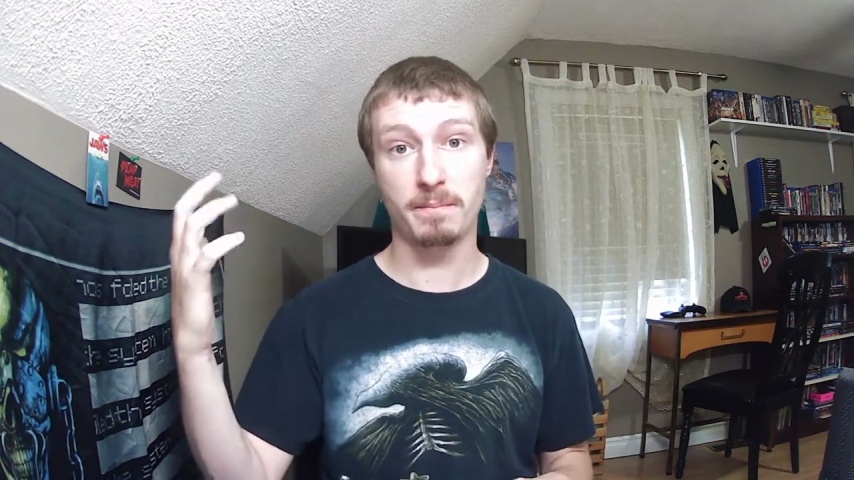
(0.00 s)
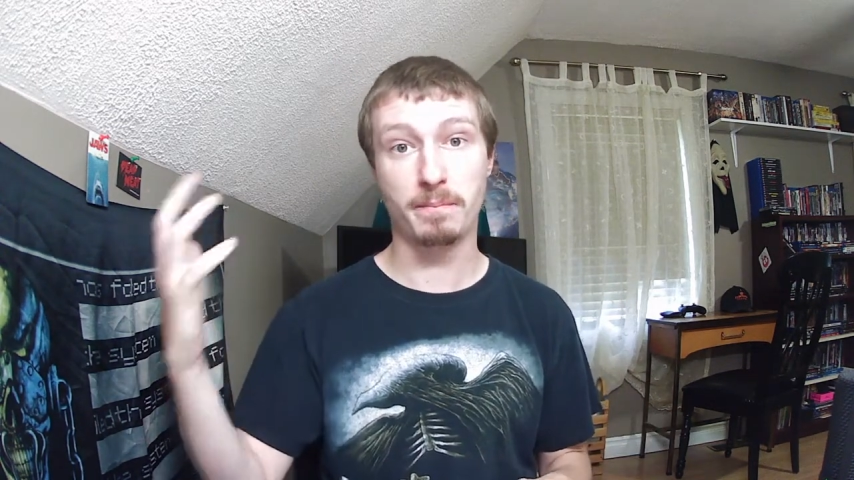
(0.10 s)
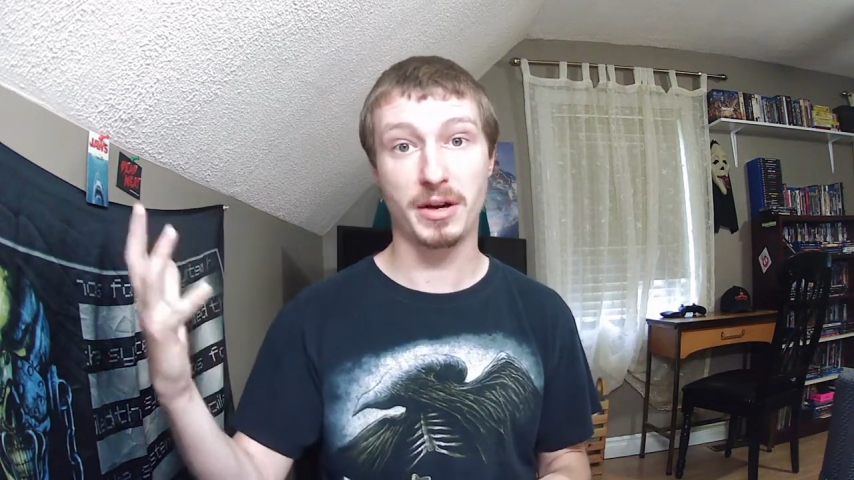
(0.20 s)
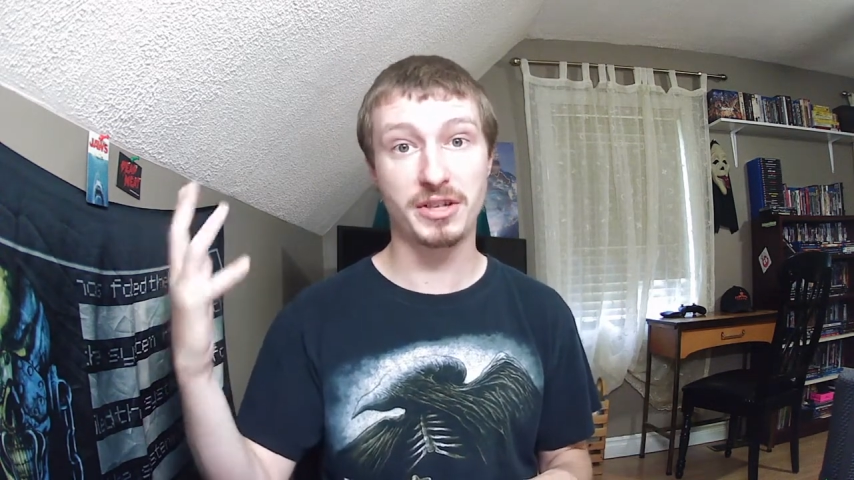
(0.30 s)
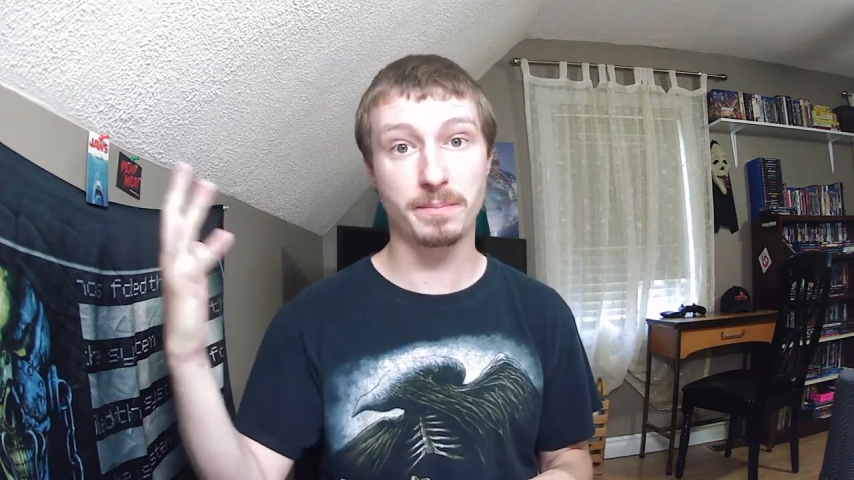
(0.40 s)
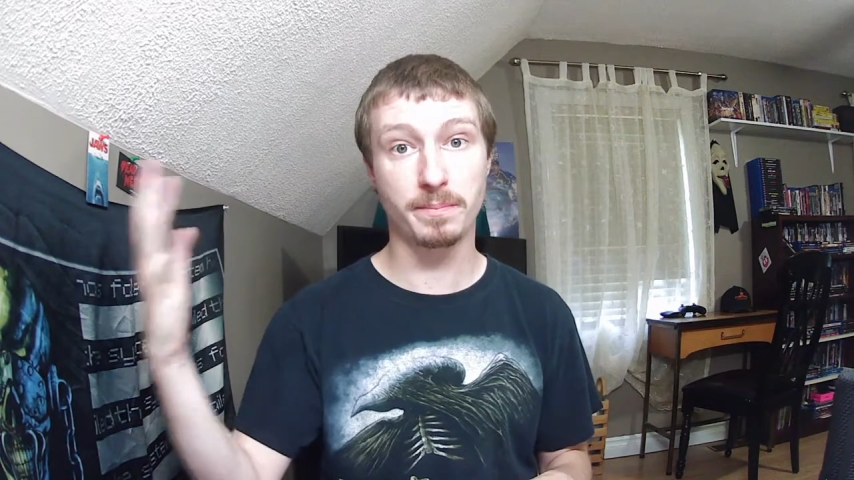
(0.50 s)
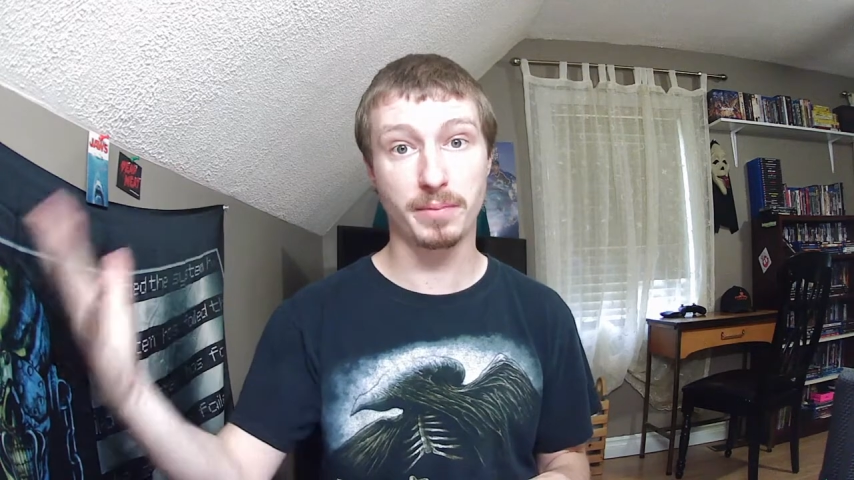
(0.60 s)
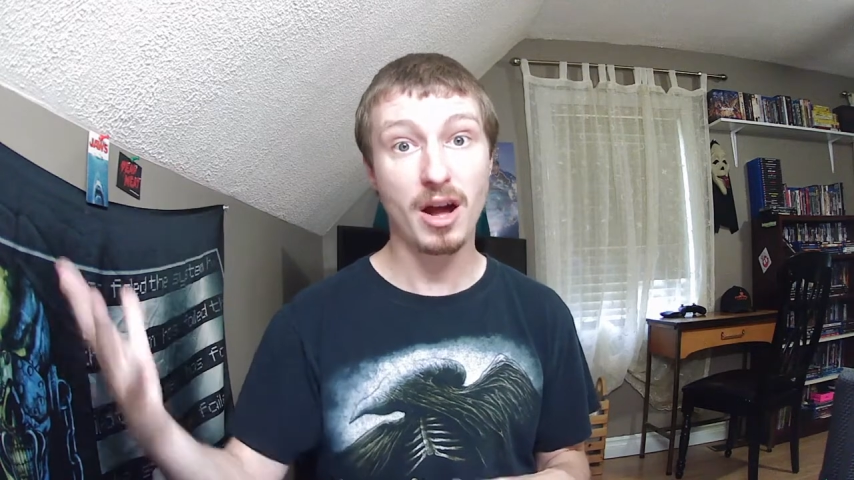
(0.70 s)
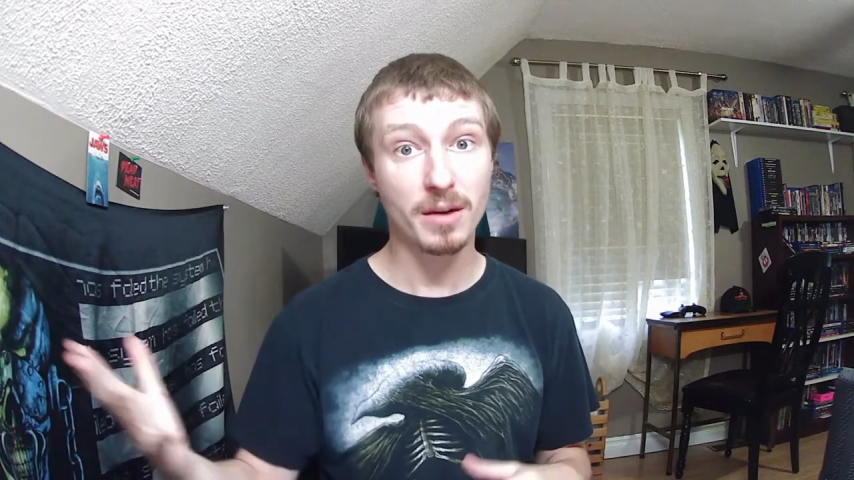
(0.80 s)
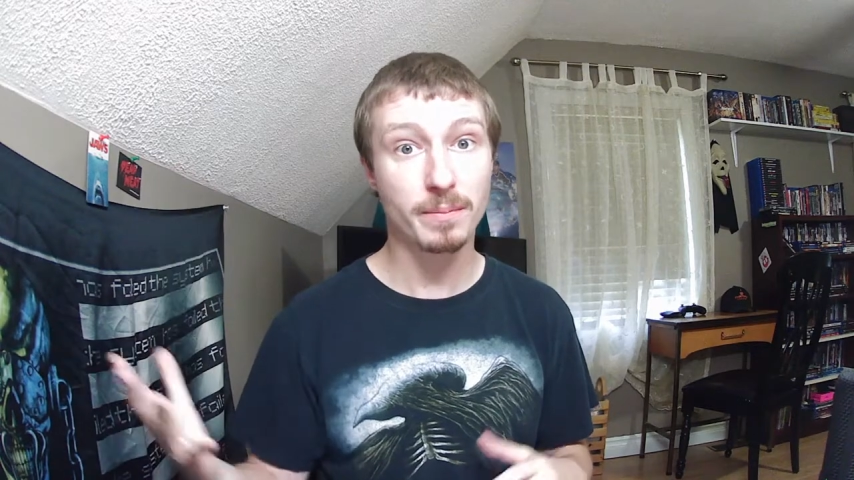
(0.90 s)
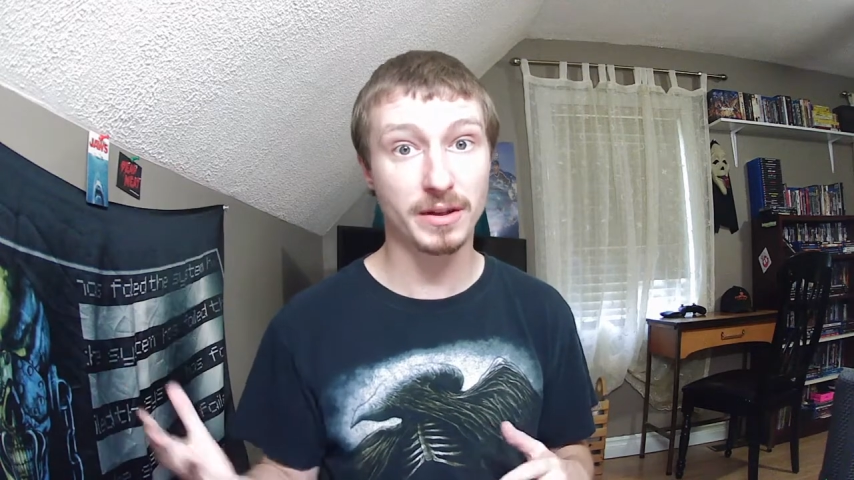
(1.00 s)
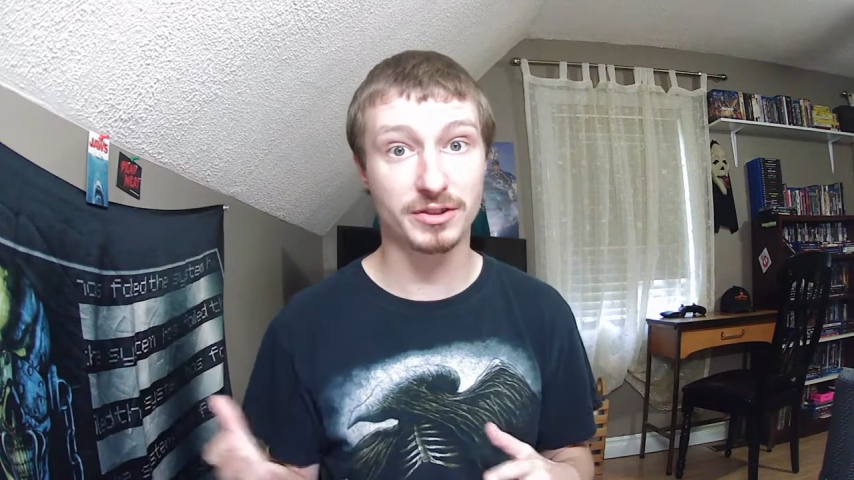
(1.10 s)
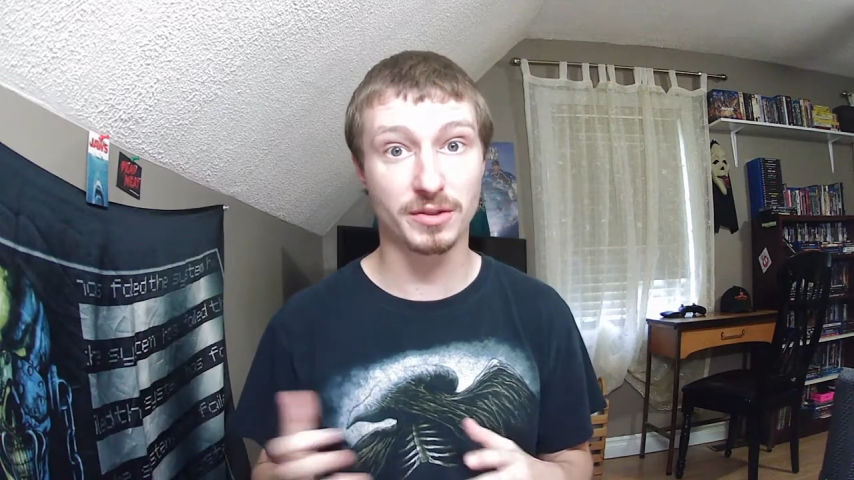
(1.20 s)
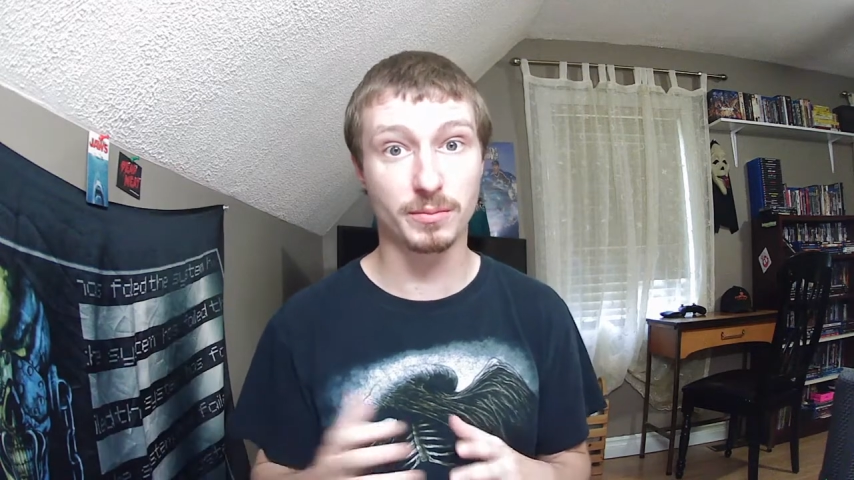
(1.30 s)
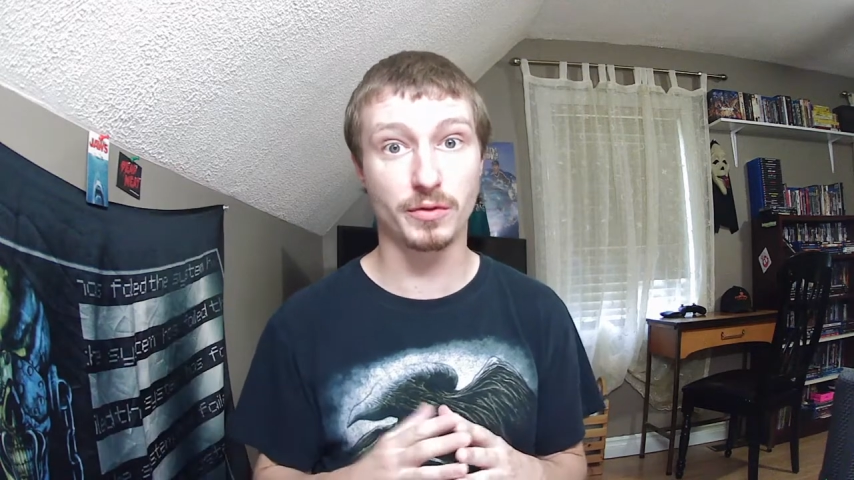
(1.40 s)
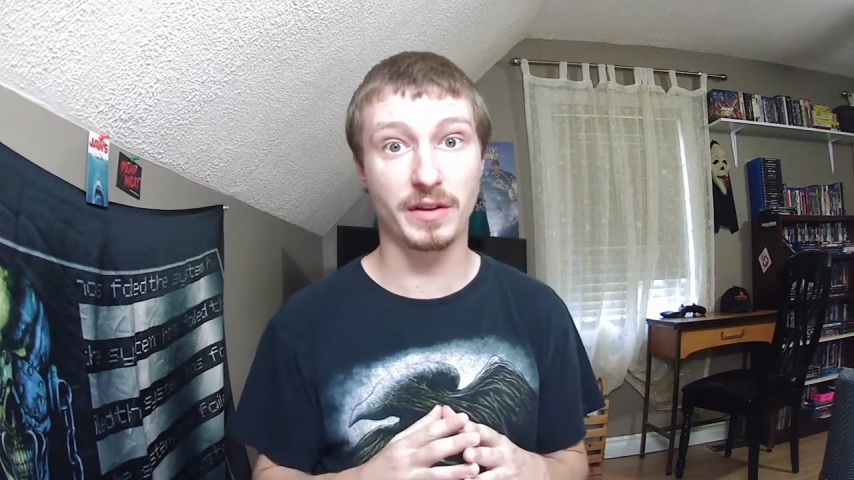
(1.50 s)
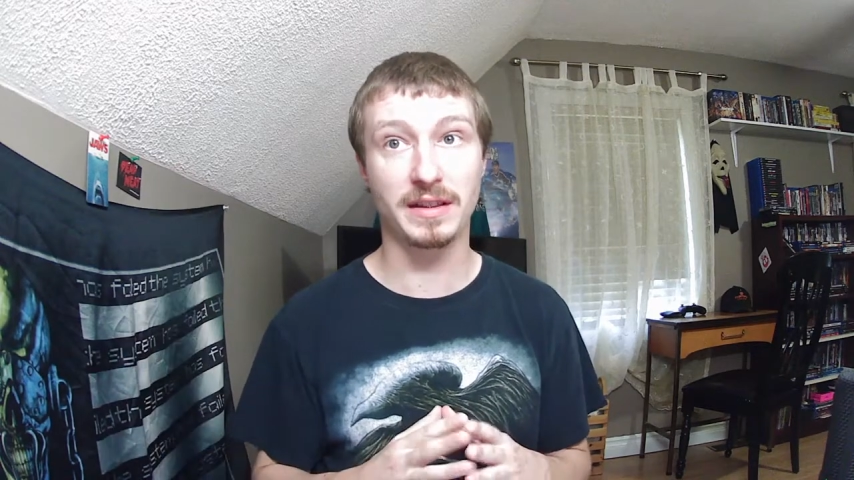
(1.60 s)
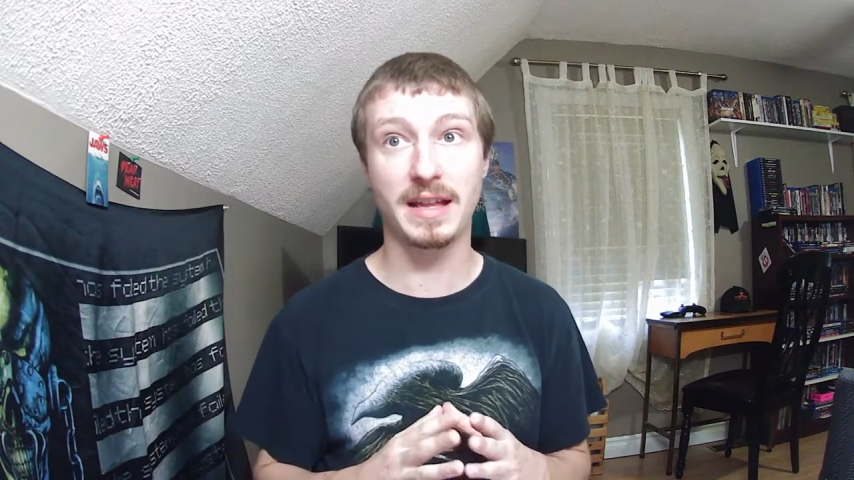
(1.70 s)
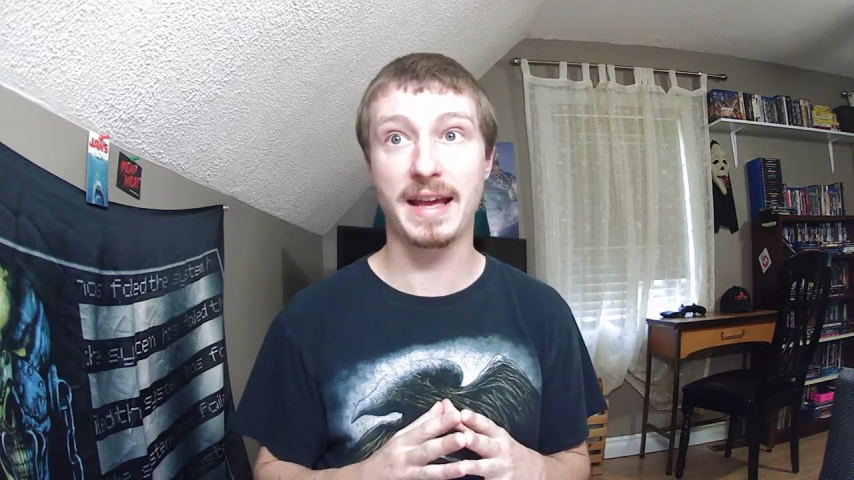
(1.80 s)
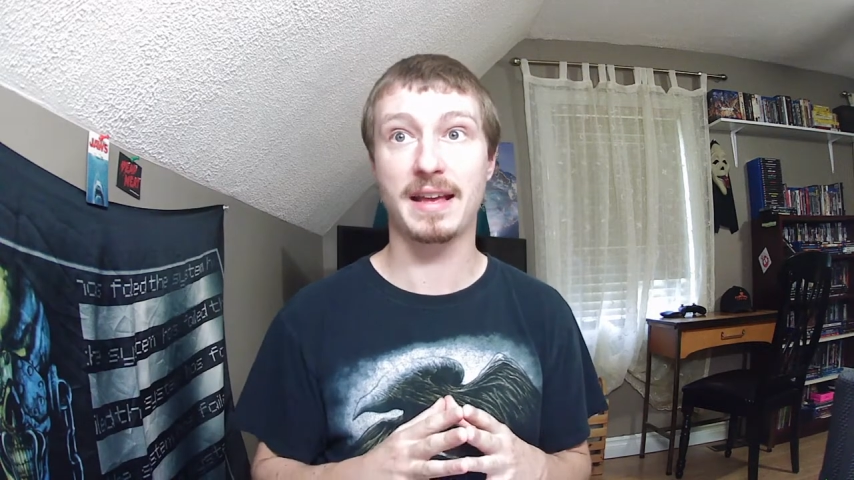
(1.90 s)
budget blockbuster movie,
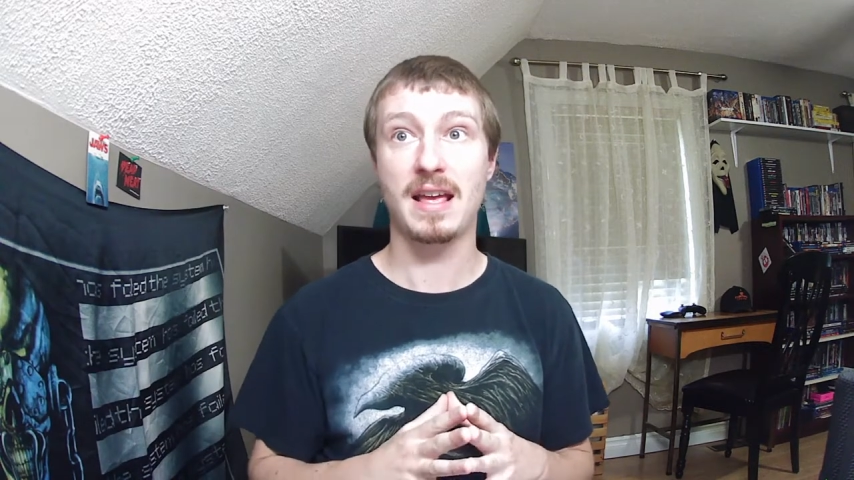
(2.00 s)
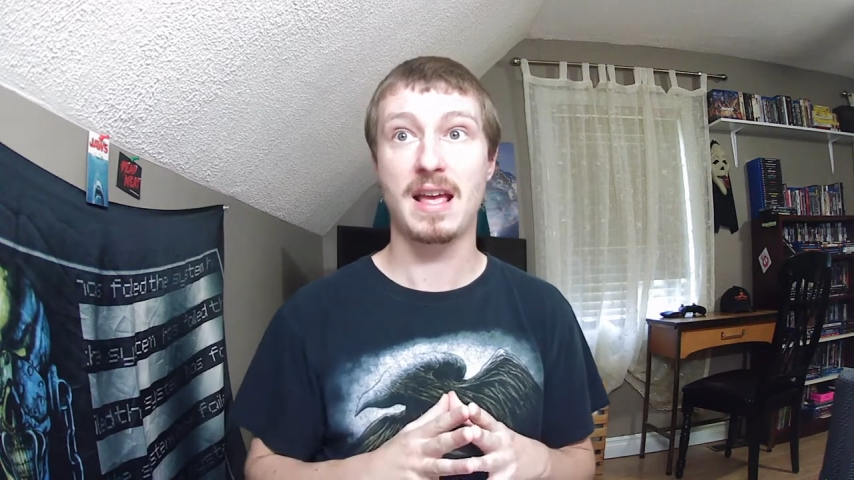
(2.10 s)
like